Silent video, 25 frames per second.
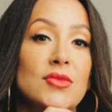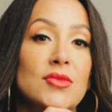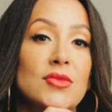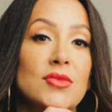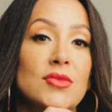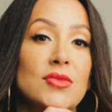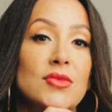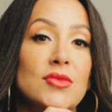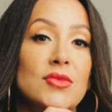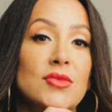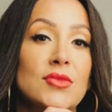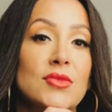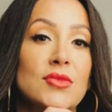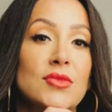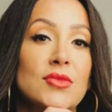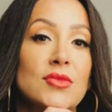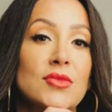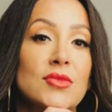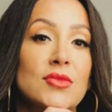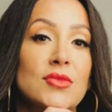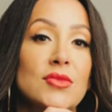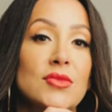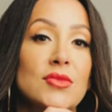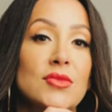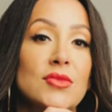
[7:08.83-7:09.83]

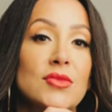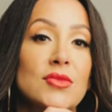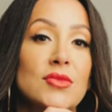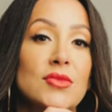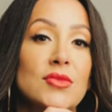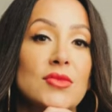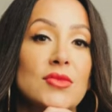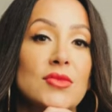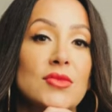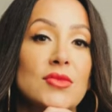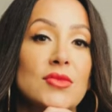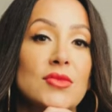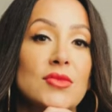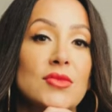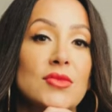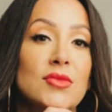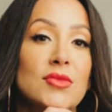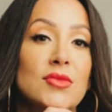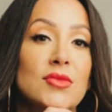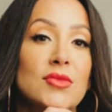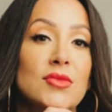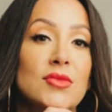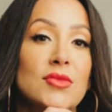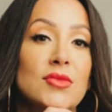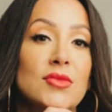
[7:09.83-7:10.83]

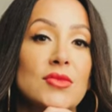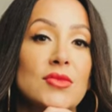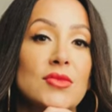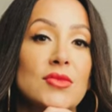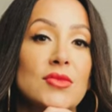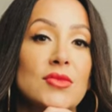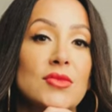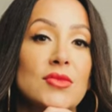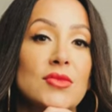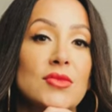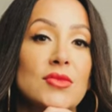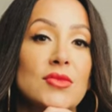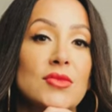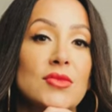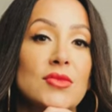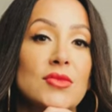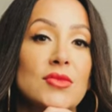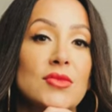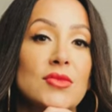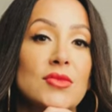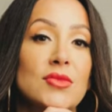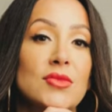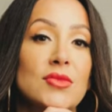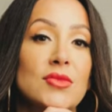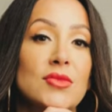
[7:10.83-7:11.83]

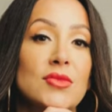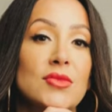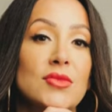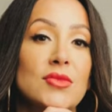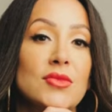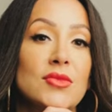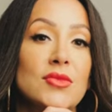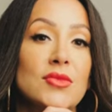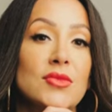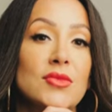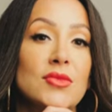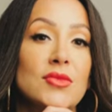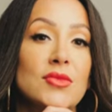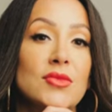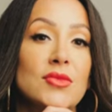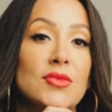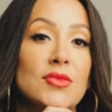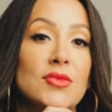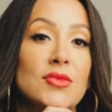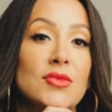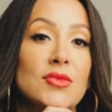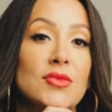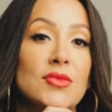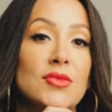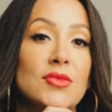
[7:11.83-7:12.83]

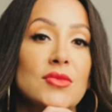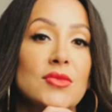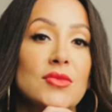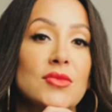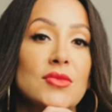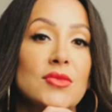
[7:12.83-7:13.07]
(no lip movement)